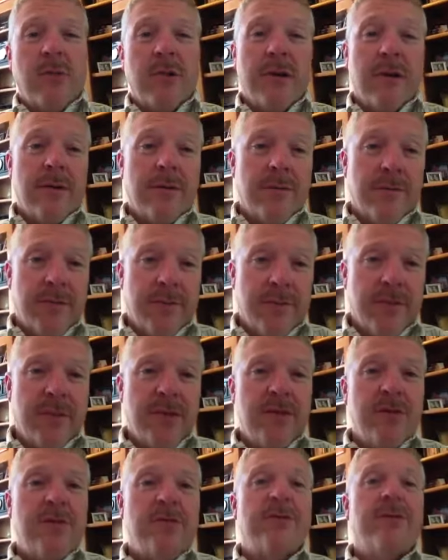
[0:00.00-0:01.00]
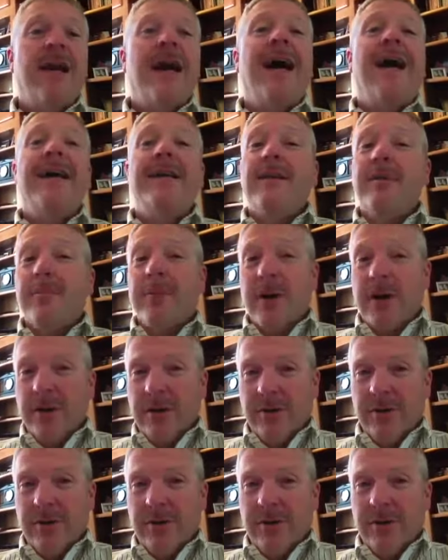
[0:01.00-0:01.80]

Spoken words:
Well, you've kind of bought a